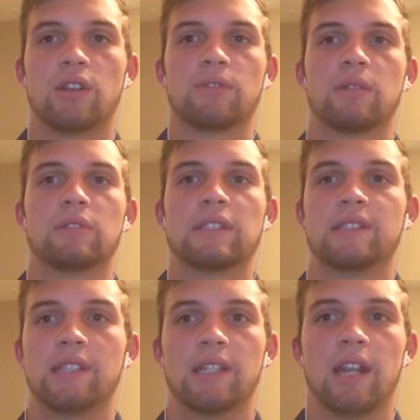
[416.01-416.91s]
and I was able to
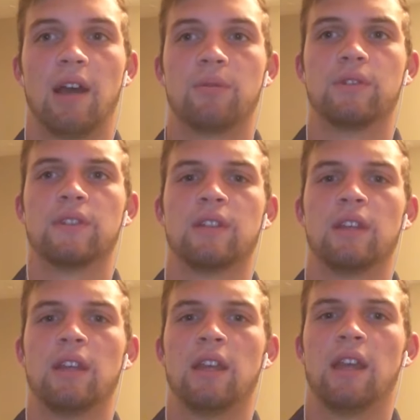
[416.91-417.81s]
see it, I was
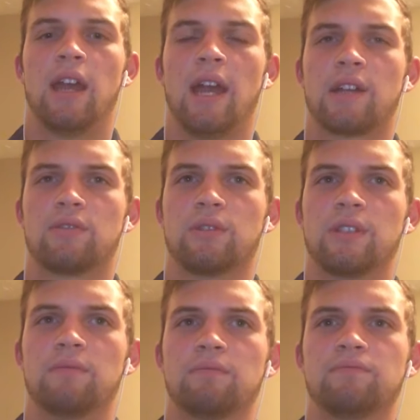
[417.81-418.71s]
actually